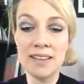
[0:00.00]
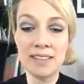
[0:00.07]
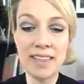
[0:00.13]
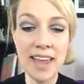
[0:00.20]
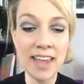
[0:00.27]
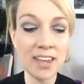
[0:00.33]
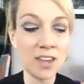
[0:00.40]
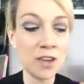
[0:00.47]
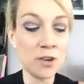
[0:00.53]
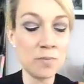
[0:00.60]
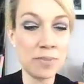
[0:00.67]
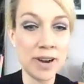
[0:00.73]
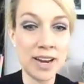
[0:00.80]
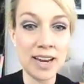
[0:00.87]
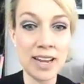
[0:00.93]
Thank you,
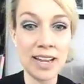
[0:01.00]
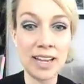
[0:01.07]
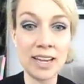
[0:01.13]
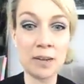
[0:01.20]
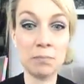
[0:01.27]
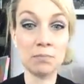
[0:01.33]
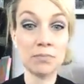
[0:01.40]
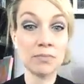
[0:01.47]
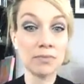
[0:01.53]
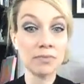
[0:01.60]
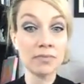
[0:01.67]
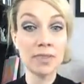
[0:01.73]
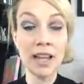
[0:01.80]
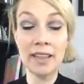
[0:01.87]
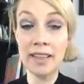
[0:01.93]
Brittany.
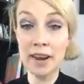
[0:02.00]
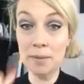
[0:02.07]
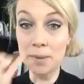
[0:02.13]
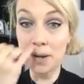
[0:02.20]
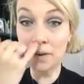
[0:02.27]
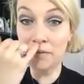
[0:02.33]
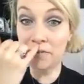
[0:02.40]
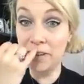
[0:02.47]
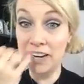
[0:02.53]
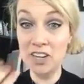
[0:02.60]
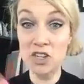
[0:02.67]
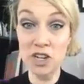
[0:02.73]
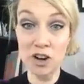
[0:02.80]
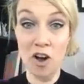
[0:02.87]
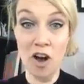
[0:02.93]
And then I'm going to
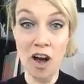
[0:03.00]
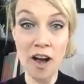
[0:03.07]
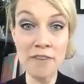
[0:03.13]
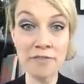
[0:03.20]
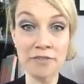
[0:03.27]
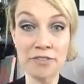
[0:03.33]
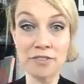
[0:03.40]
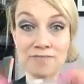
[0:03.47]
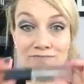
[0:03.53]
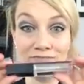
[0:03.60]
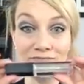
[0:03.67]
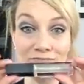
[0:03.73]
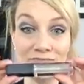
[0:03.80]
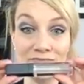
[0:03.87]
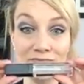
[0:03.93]
finish it off
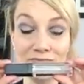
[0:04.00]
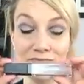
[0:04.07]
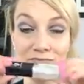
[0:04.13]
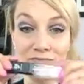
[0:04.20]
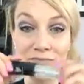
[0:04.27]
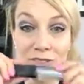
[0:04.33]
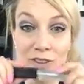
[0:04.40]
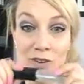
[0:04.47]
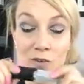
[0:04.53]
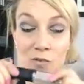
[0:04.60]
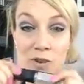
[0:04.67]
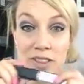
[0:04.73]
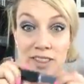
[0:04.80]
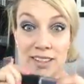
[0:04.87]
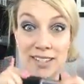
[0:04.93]

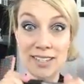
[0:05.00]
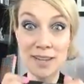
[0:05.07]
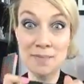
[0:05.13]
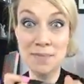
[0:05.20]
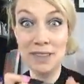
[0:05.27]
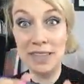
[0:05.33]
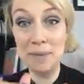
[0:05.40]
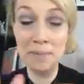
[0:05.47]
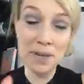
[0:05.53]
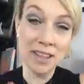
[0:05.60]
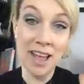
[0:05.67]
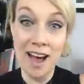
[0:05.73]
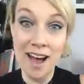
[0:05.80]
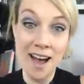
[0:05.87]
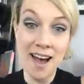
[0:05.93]
with some lip
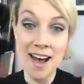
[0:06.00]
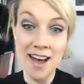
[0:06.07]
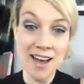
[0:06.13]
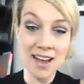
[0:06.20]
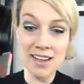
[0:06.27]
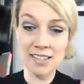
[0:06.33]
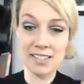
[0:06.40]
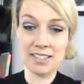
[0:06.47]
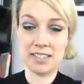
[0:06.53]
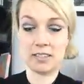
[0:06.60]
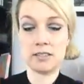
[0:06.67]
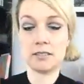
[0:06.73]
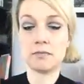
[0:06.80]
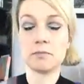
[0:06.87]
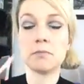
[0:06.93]
gloss.